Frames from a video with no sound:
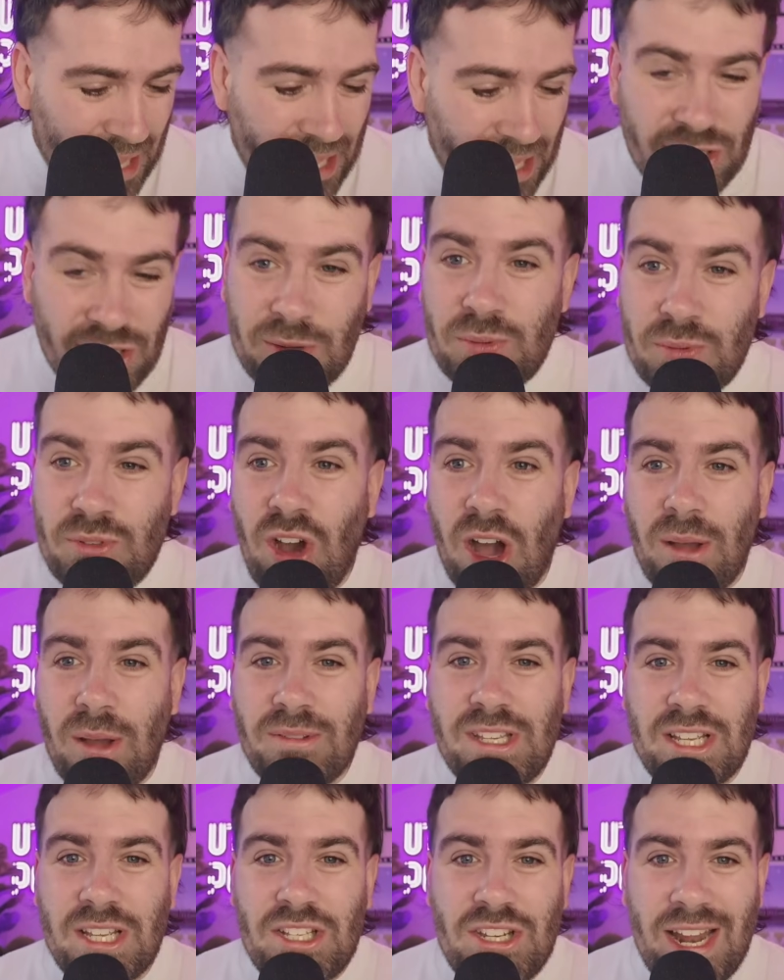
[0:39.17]
Subscribe
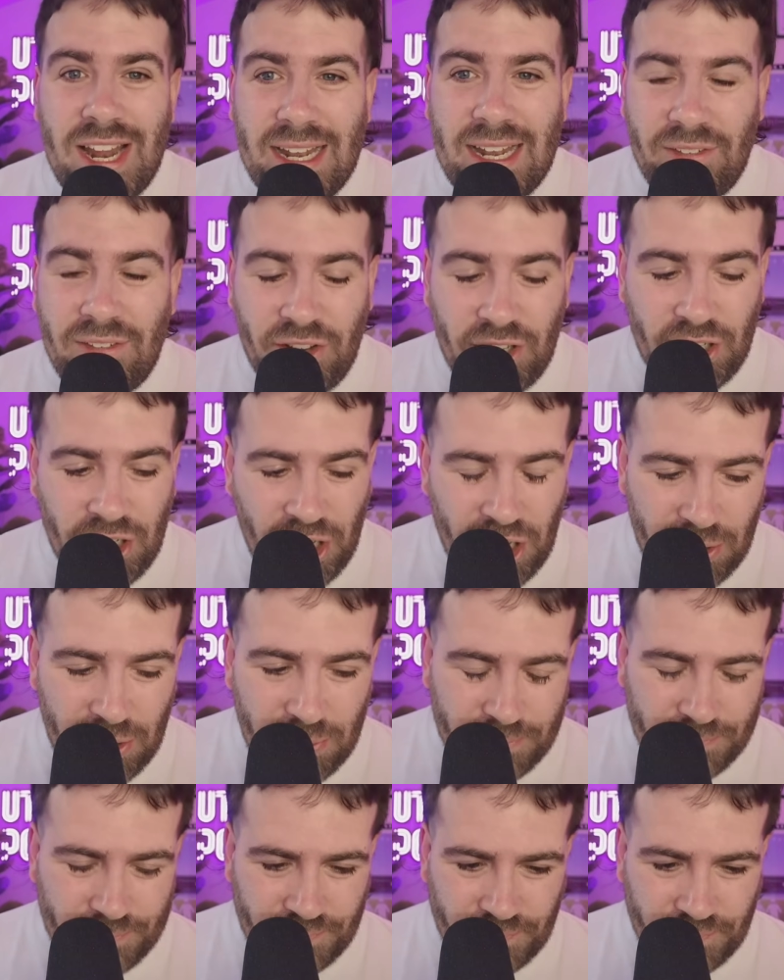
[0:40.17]
to the channel if you're new.